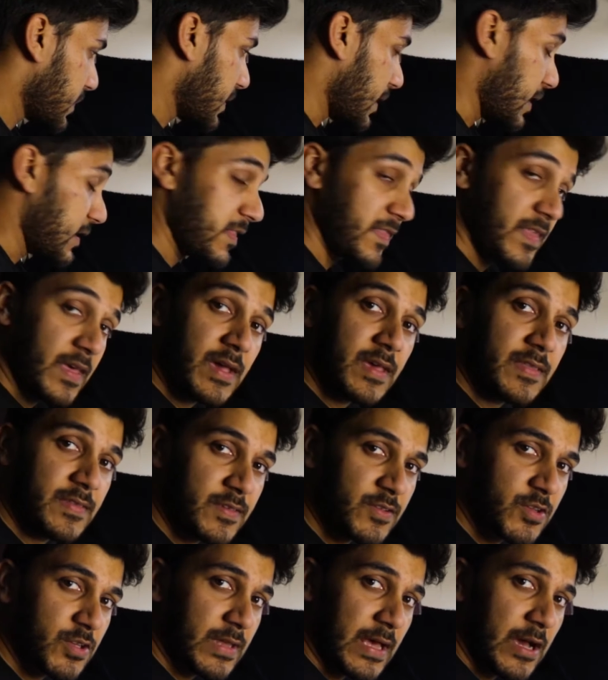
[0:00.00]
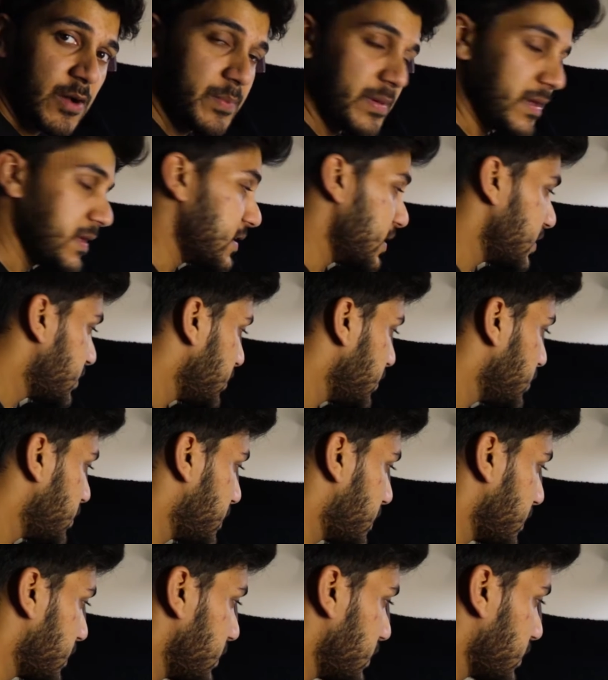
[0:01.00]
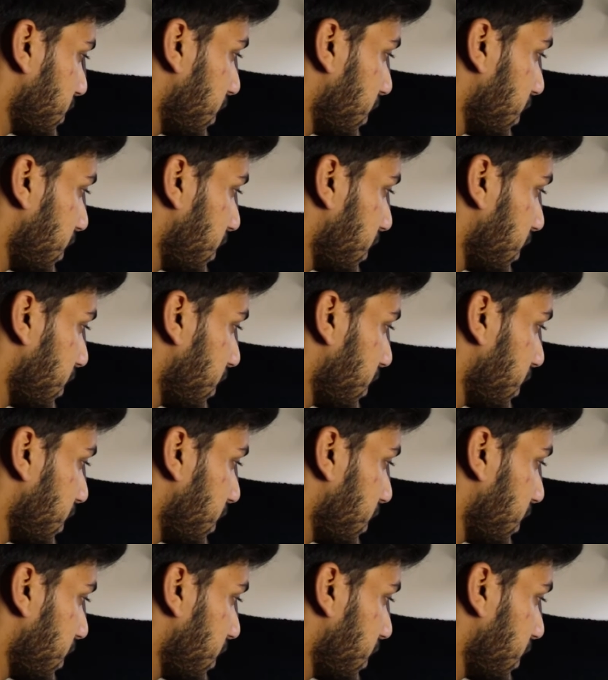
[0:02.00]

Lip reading: and you're thinking this could now be an issue just because